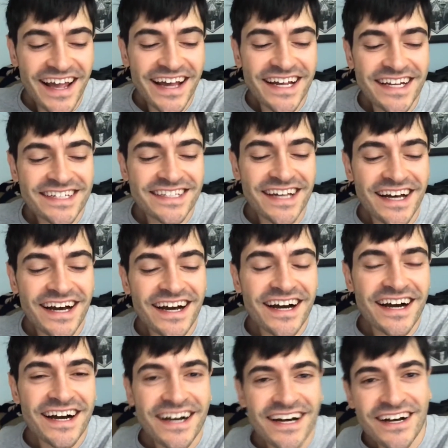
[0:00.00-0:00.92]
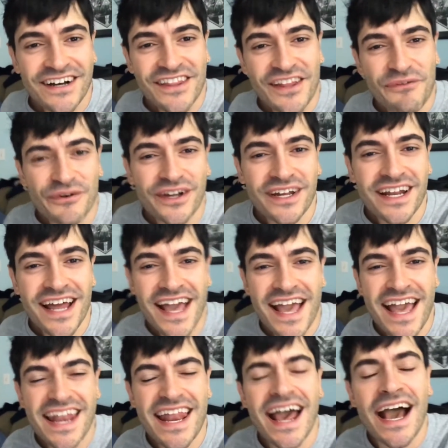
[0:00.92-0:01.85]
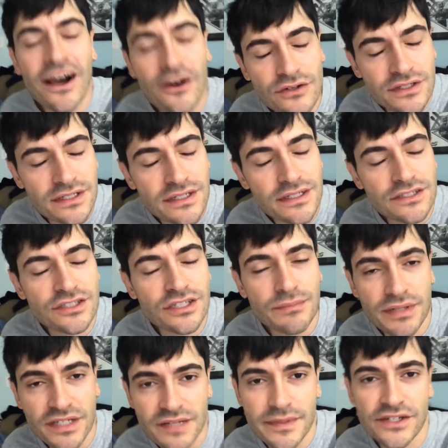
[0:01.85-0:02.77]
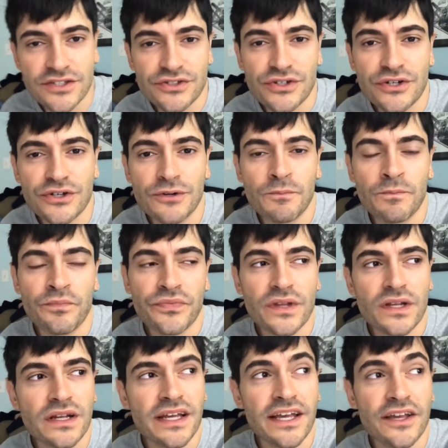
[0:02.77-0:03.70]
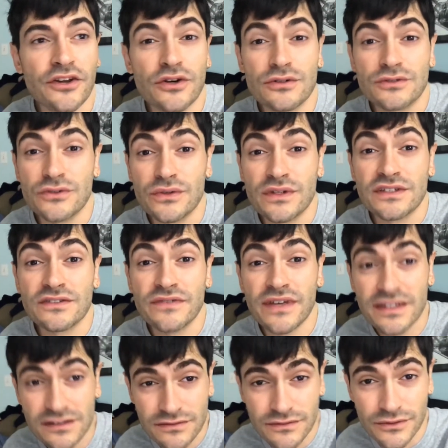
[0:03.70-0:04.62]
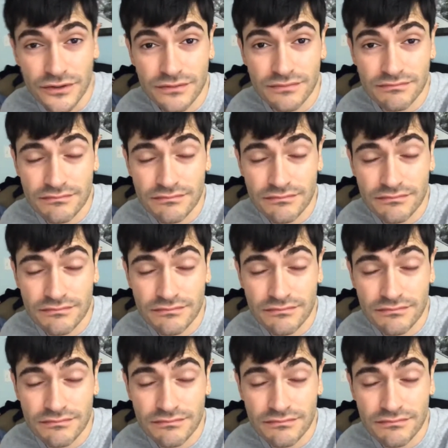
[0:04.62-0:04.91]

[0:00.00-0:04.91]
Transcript: and uh, then we're gonna head out, jump on the metro, and go to this festival.